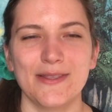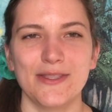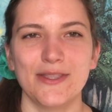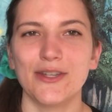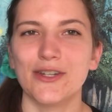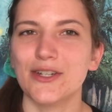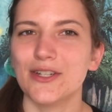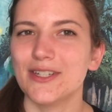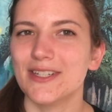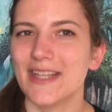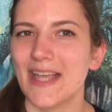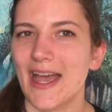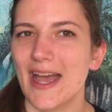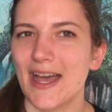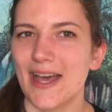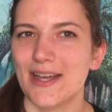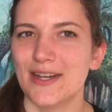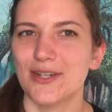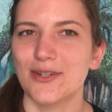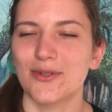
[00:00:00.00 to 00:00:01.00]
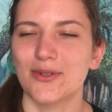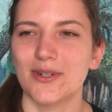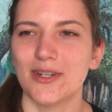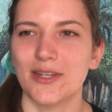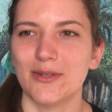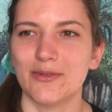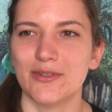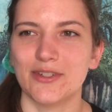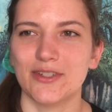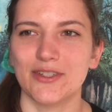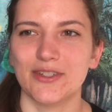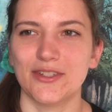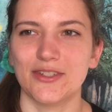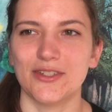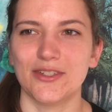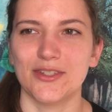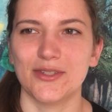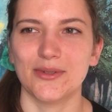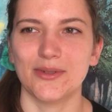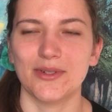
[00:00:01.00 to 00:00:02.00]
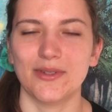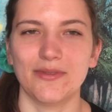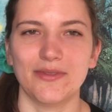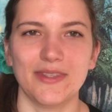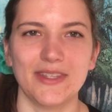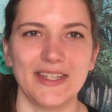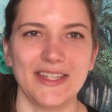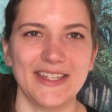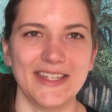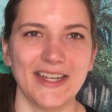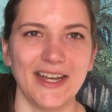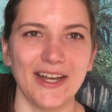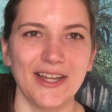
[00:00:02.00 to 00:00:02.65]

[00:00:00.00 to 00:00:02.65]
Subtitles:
third category, which is just sort of the